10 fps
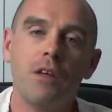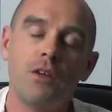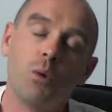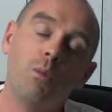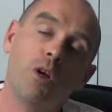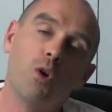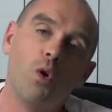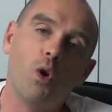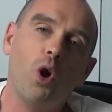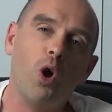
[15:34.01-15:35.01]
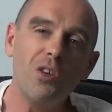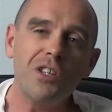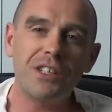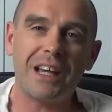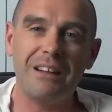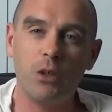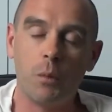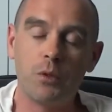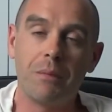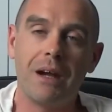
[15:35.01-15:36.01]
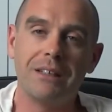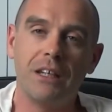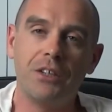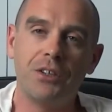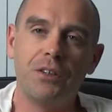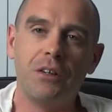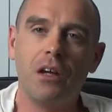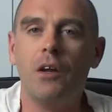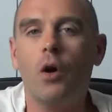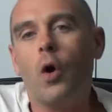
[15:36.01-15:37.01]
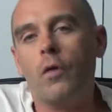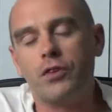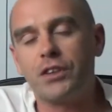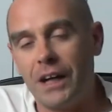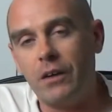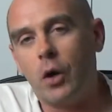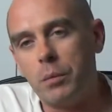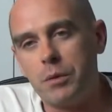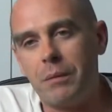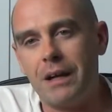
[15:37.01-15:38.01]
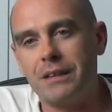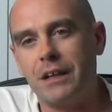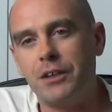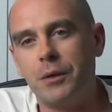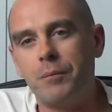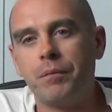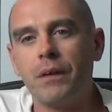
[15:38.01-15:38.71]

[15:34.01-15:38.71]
There's what we call on-site optimization and off-site optimization.